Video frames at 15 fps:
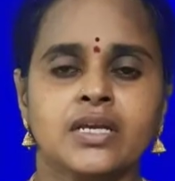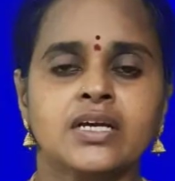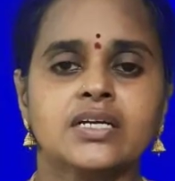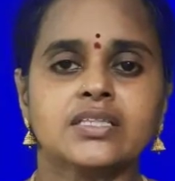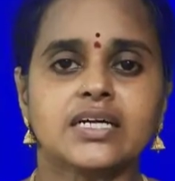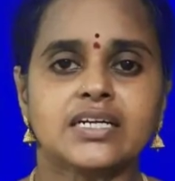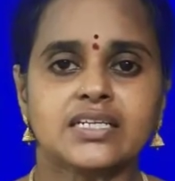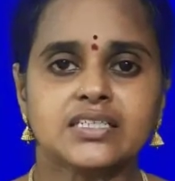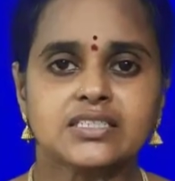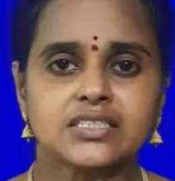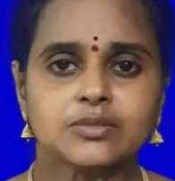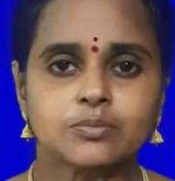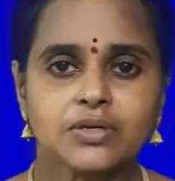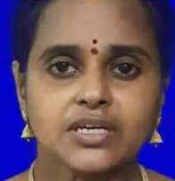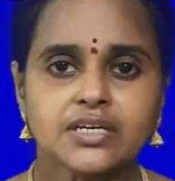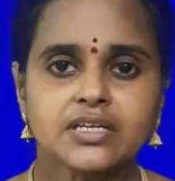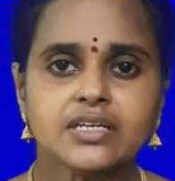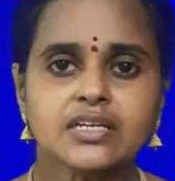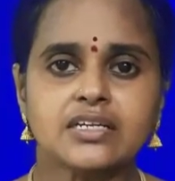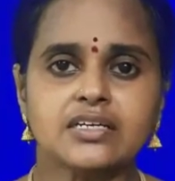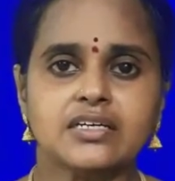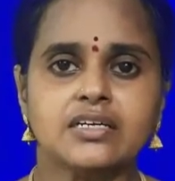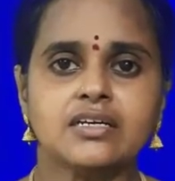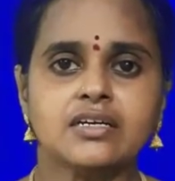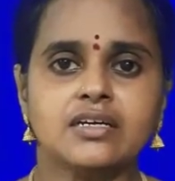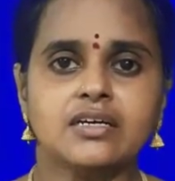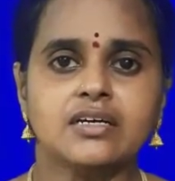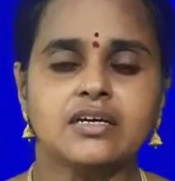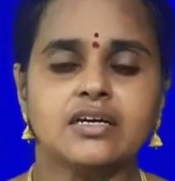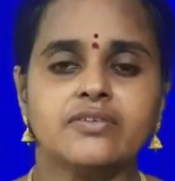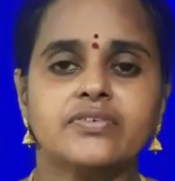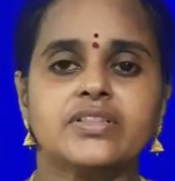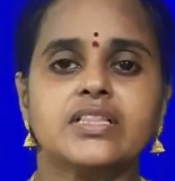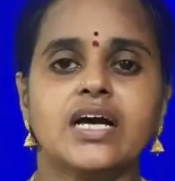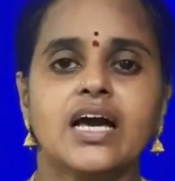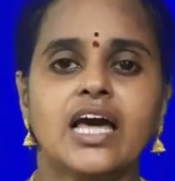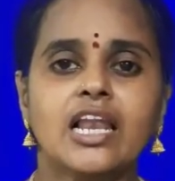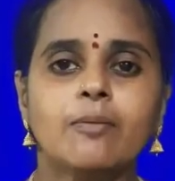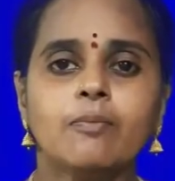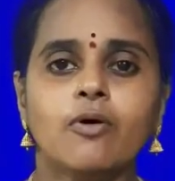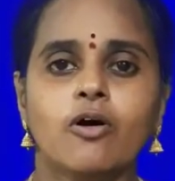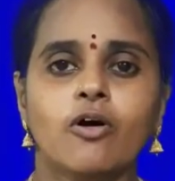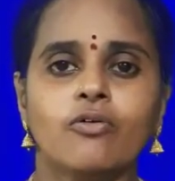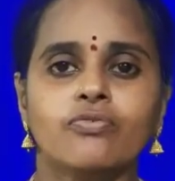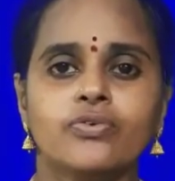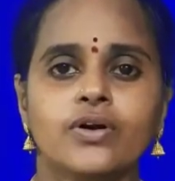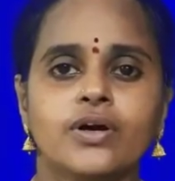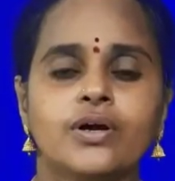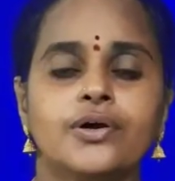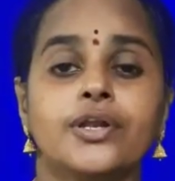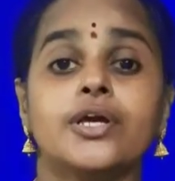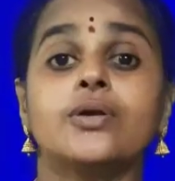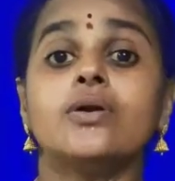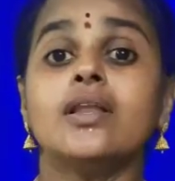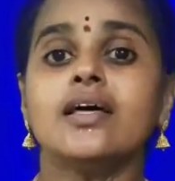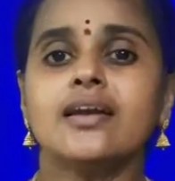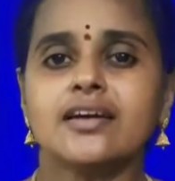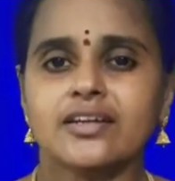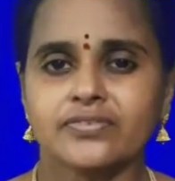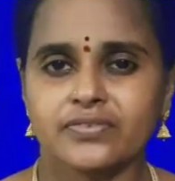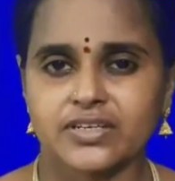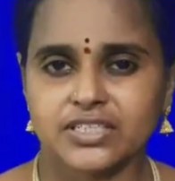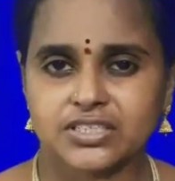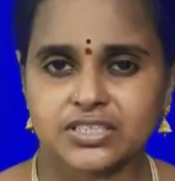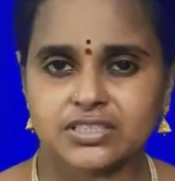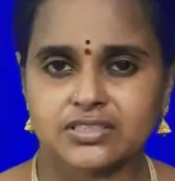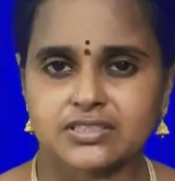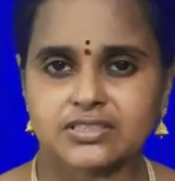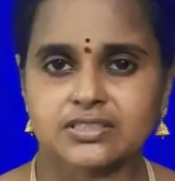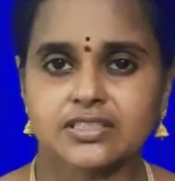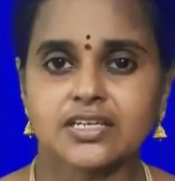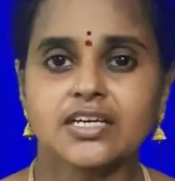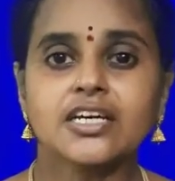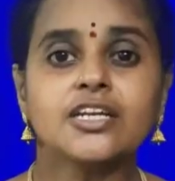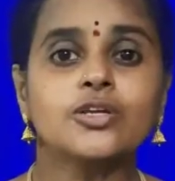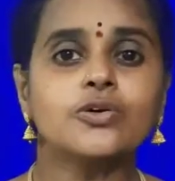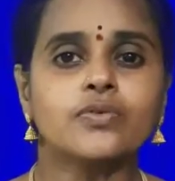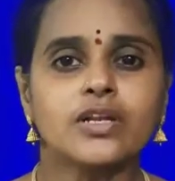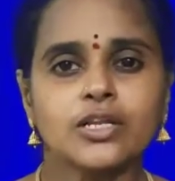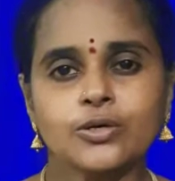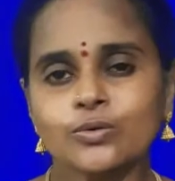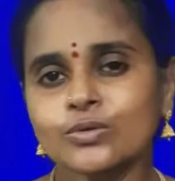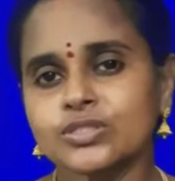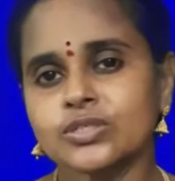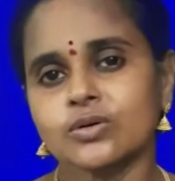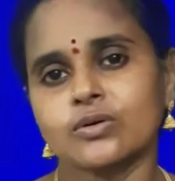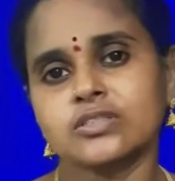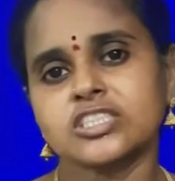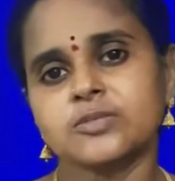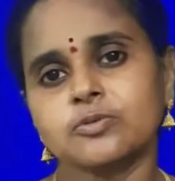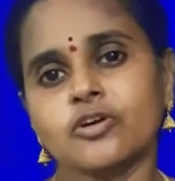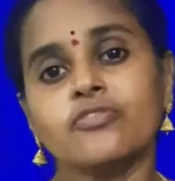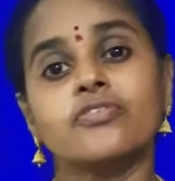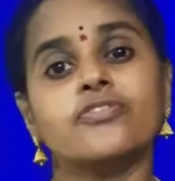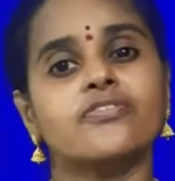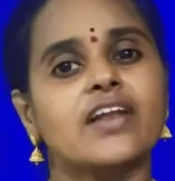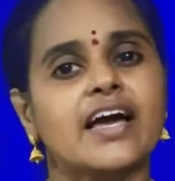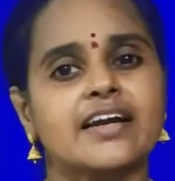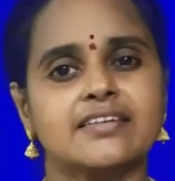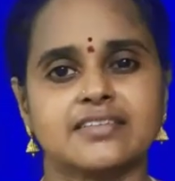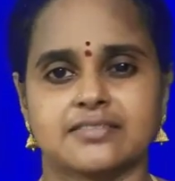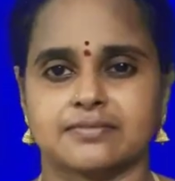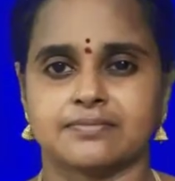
that is mainly with the help of regular definitions. There you will use the concept of a flat.